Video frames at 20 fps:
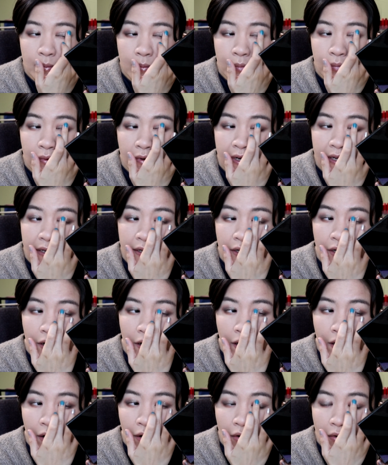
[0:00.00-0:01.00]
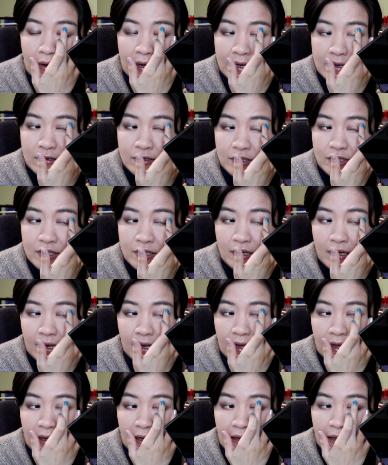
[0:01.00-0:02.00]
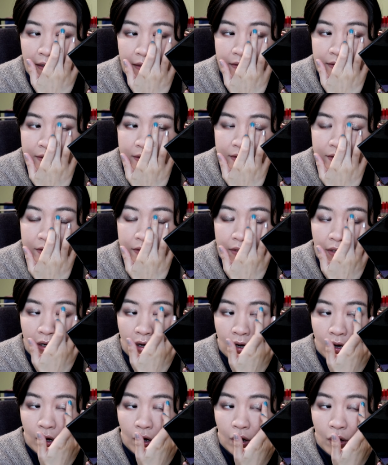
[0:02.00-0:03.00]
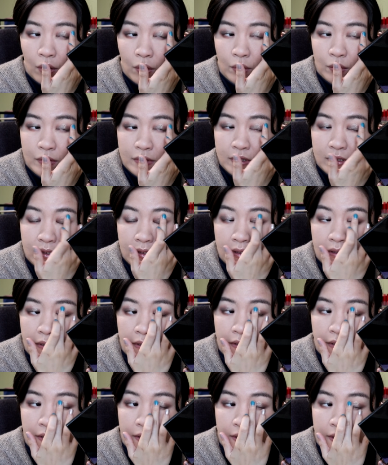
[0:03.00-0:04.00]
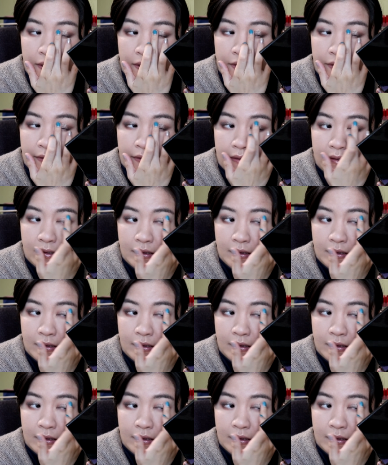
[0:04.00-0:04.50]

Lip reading: brick orange, and the gold glitter.